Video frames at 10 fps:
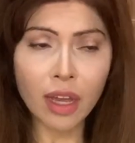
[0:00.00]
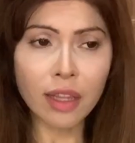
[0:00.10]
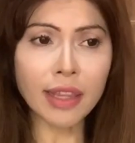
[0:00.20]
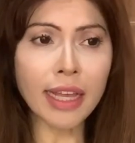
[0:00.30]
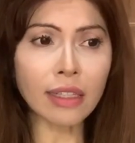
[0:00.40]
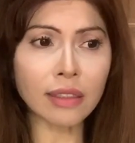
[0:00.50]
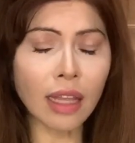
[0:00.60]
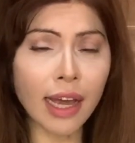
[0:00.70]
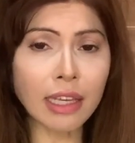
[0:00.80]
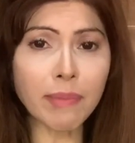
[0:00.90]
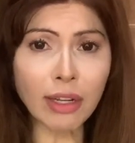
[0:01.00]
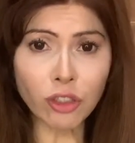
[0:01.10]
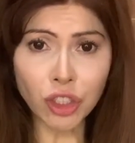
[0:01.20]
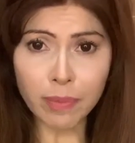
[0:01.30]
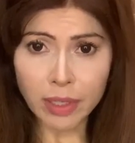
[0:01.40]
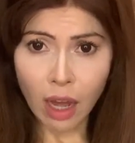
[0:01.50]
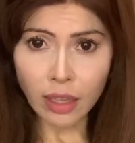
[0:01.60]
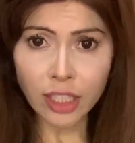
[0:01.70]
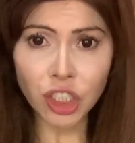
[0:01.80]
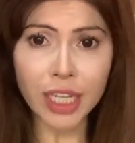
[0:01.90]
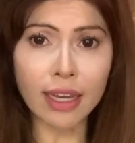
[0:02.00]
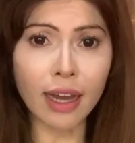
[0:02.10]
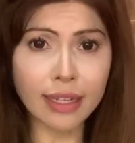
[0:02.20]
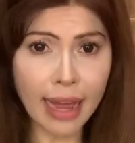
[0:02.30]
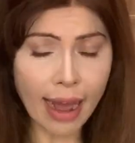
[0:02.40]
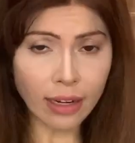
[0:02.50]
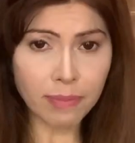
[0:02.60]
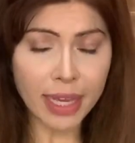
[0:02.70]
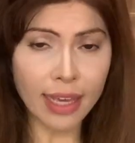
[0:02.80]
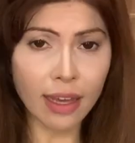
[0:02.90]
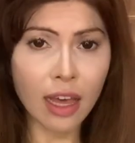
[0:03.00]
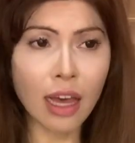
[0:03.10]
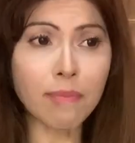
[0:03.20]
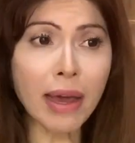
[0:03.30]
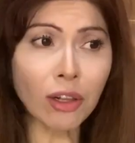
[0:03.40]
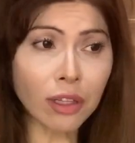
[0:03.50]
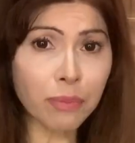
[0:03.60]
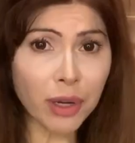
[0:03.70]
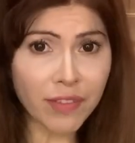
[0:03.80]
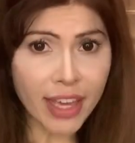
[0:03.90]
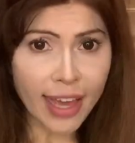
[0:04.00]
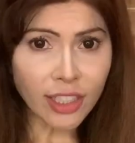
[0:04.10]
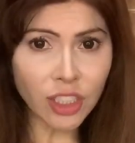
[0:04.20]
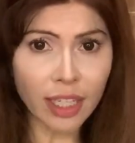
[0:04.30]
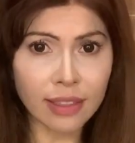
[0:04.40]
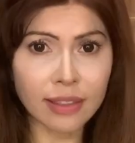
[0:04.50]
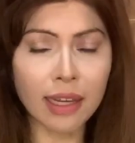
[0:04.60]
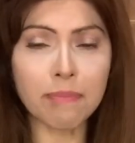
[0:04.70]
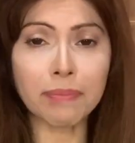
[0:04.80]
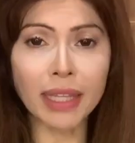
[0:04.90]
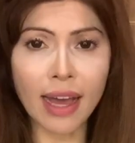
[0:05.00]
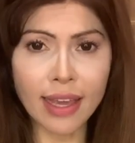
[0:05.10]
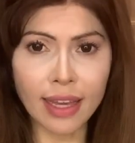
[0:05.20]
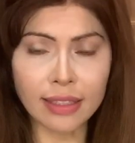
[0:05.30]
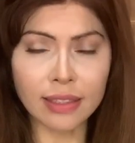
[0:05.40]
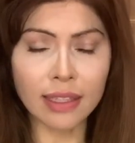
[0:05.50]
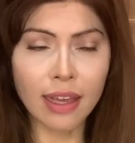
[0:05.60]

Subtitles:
Things like medical terminology, anatomy, medical abbreviations, compliance,